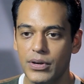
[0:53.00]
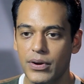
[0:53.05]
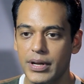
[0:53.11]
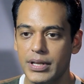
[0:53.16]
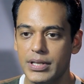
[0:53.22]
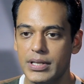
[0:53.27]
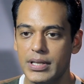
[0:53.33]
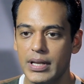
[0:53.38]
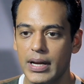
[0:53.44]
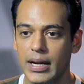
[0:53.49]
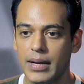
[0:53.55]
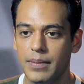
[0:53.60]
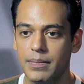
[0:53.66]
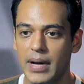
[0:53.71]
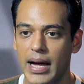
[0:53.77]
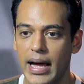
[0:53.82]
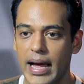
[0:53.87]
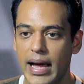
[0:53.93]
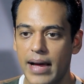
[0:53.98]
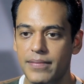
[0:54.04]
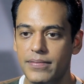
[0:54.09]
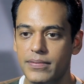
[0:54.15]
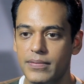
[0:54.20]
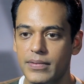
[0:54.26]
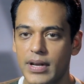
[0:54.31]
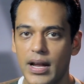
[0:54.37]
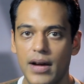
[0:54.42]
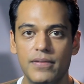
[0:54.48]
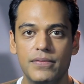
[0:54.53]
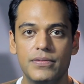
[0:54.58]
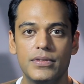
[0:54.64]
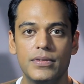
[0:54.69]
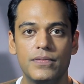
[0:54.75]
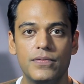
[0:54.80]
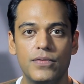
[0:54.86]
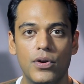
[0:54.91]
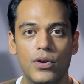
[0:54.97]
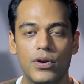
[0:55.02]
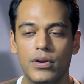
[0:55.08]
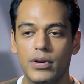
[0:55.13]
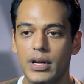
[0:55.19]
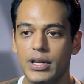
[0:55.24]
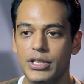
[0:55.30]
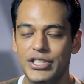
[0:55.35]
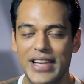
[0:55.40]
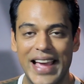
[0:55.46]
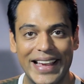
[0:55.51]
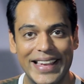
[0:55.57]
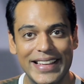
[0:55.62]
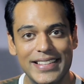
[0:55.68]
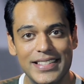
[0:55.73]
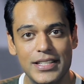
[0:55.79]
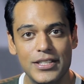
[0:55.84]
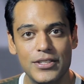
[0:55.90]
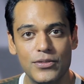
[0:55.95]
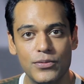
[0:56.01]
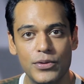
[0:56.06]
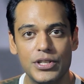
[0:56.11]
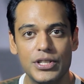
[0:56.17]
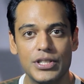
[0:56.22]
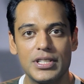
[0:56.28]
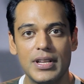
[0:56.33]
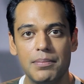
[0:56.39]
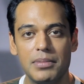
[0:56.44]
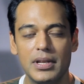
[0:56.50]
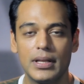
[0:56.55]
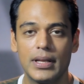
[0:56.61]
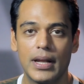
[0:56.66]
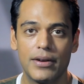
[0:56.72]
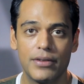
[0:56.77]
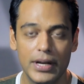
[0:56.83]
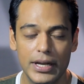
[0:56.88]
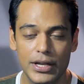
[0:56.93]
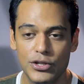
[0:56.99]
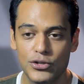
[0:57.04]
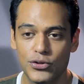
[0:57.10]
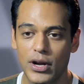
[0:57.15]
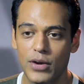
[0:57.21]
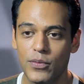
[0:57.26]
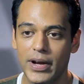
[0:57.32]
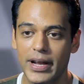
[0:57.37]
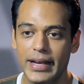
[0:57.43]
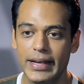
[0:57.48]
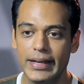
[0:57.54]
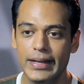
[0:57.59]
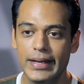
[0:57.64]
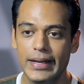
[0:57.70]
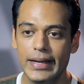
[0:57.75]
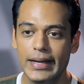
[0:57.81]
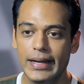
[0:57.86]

You know, it's uh, I have love for uh, jackets, which is something that I really enjoy wearing.